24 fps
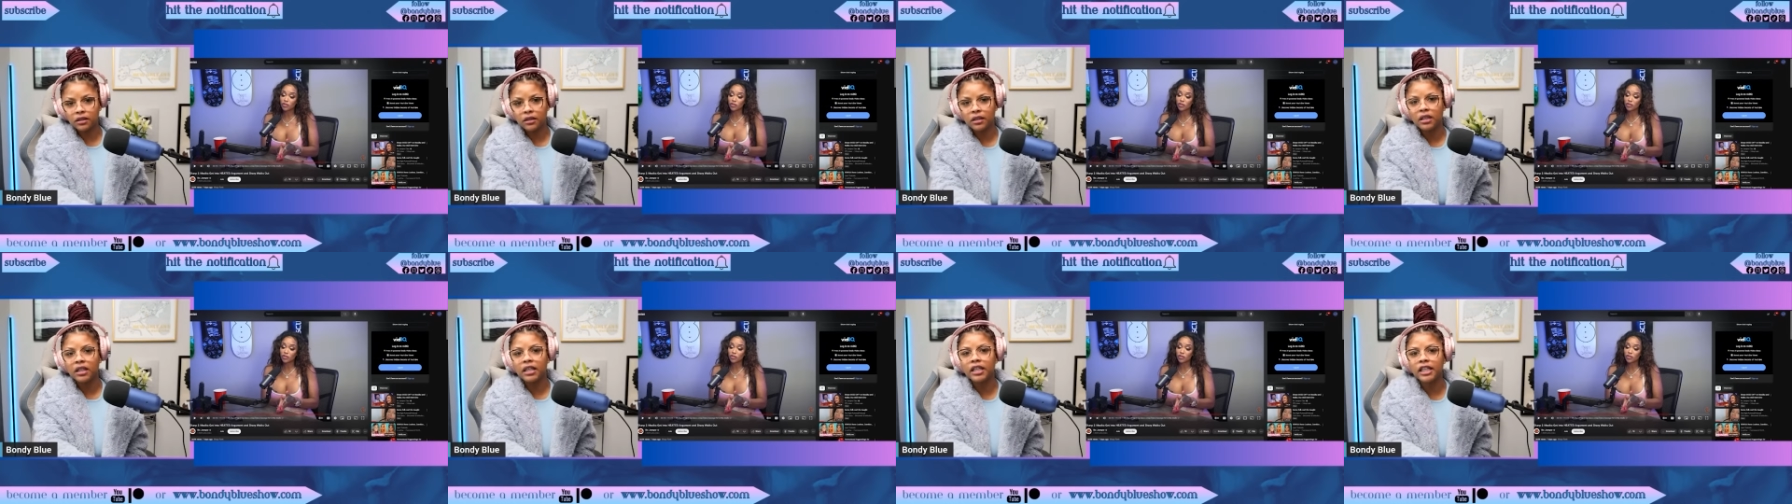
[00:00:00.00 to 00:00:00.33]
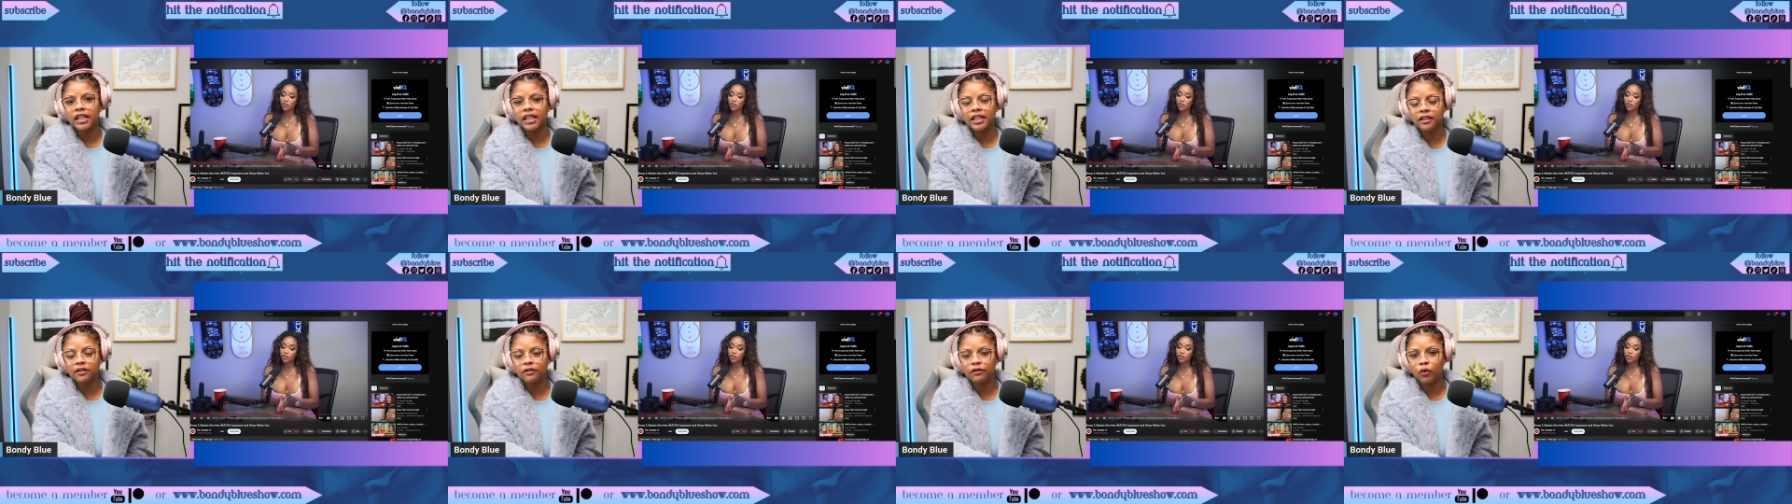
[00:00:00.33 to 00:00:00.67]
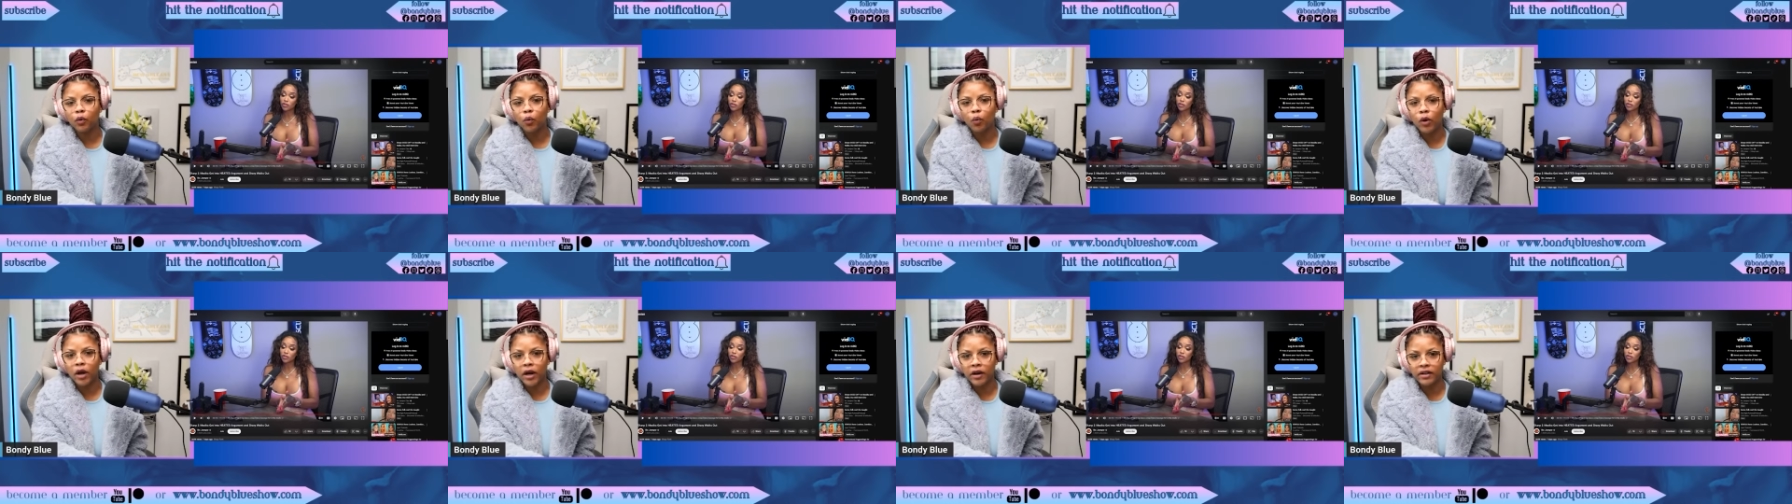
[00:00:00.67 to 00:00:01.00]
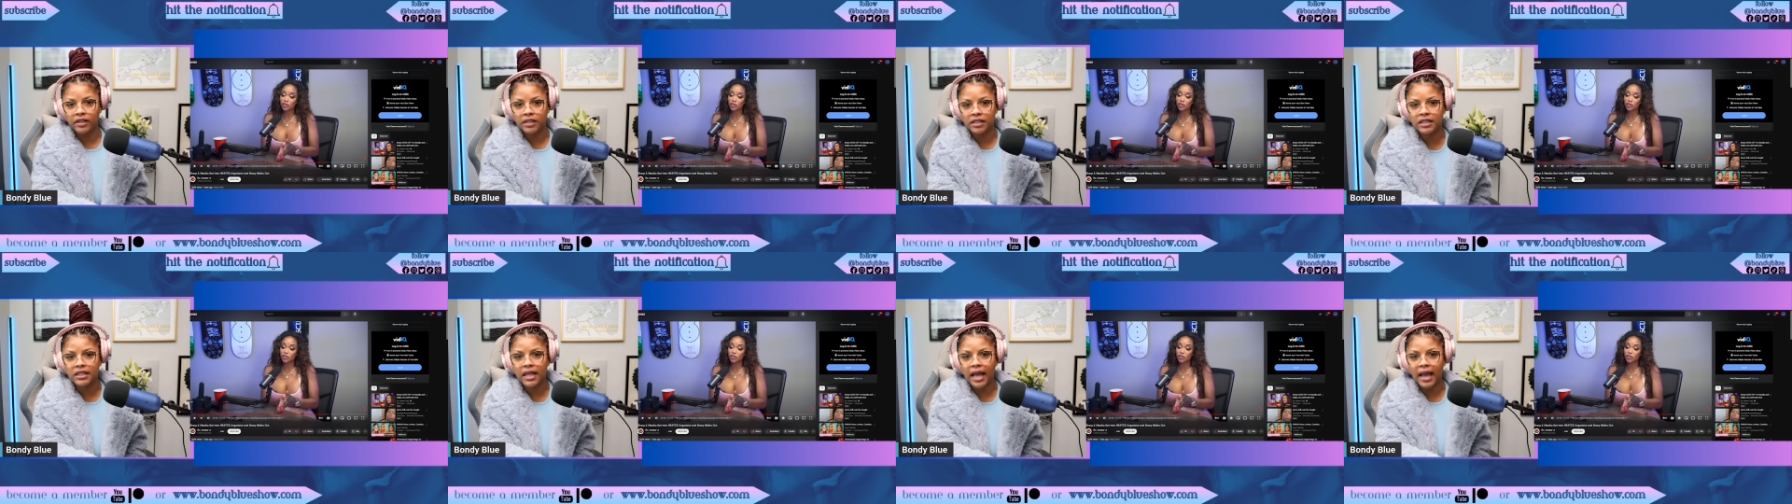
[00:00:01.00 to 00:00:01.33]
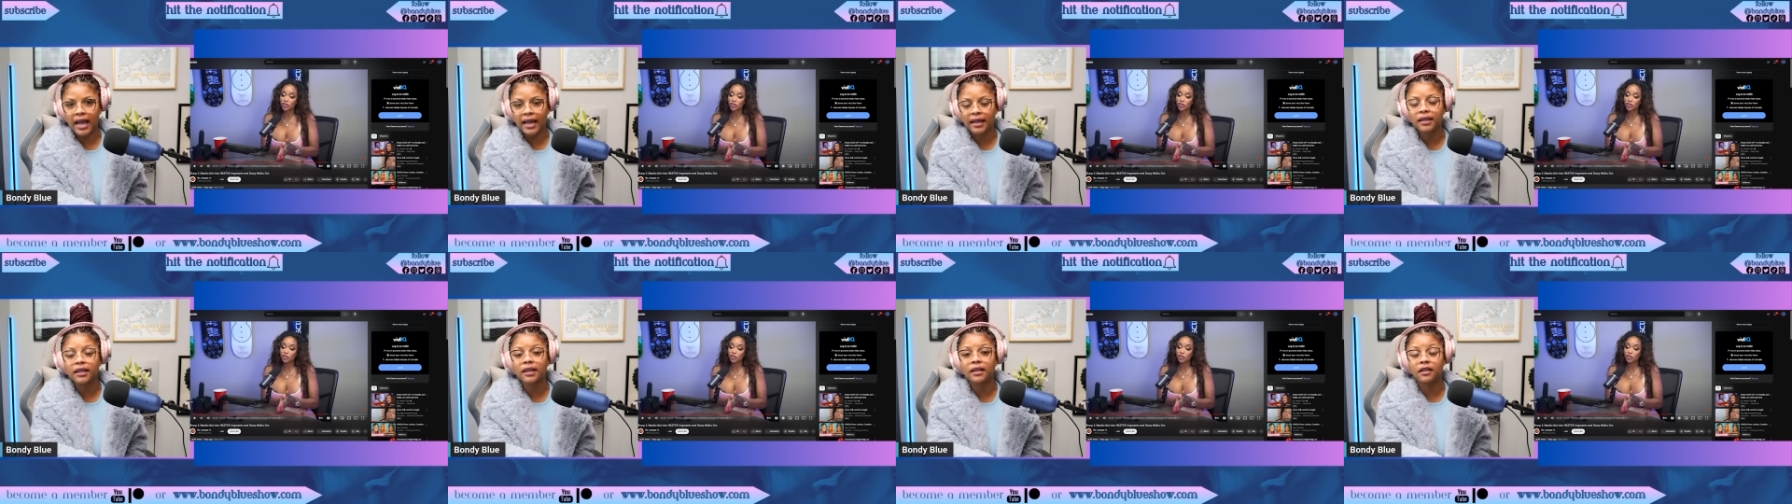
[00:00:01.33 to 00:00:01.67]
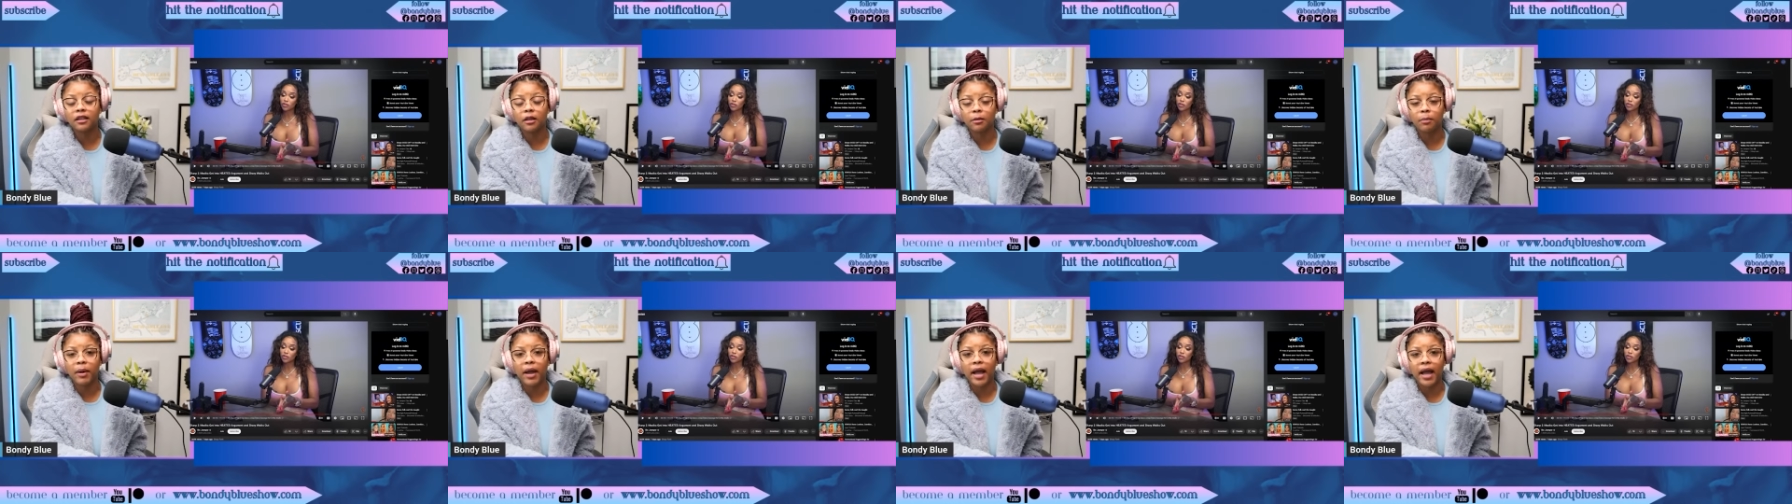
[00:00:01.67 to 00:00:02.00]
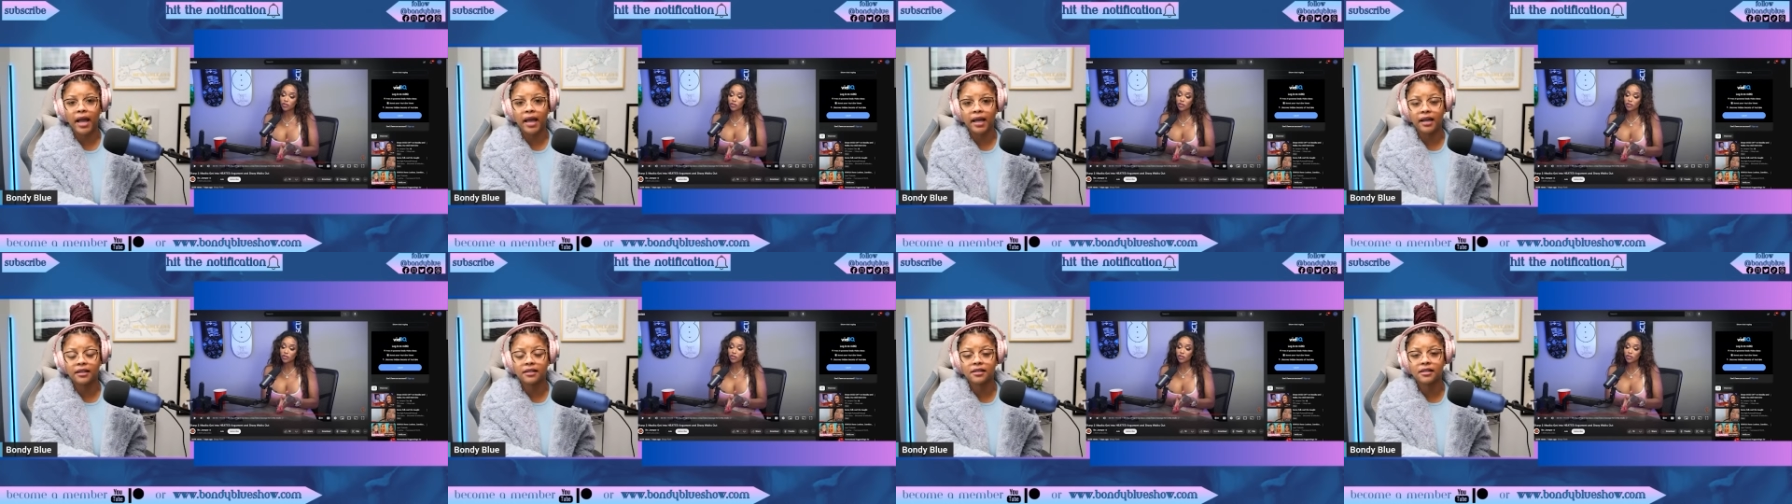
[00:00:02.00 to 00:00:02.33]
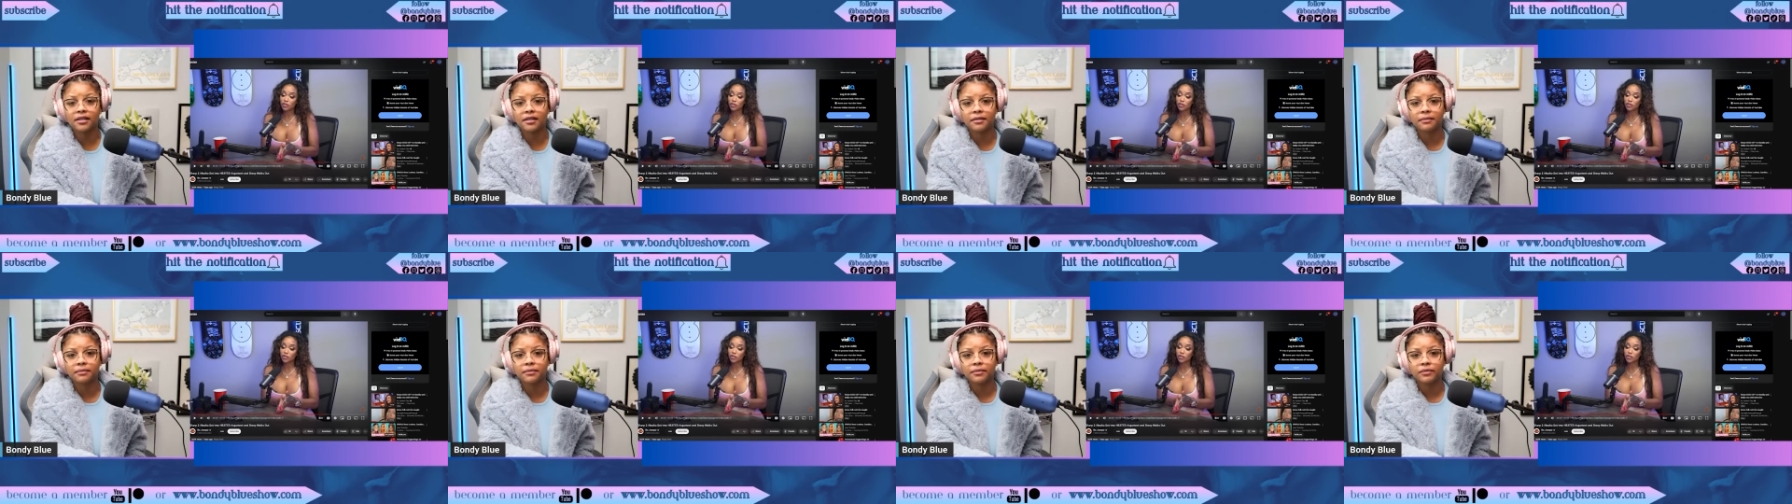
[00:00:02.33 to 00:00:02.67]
leave where it's at in the past.